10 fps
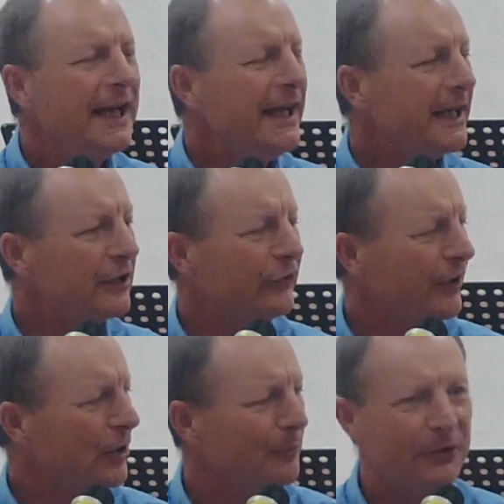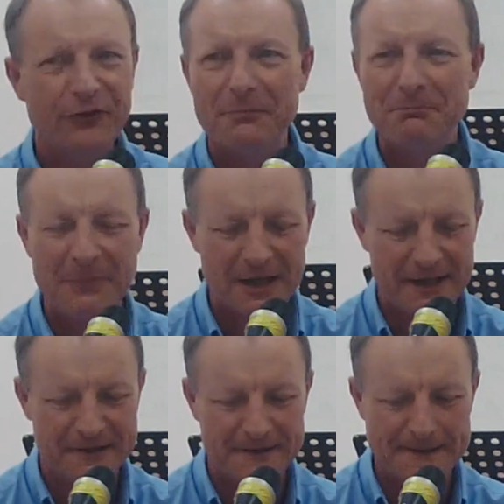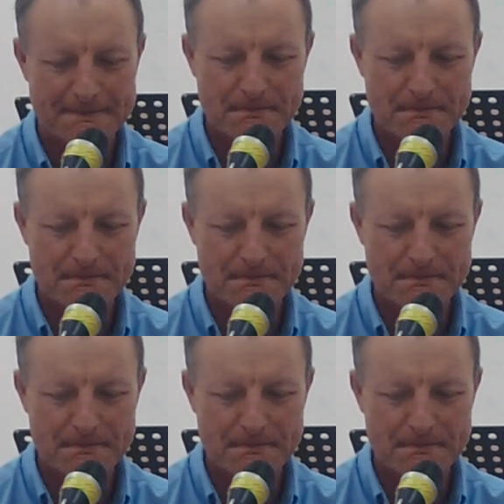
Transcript: He could see almost a mile.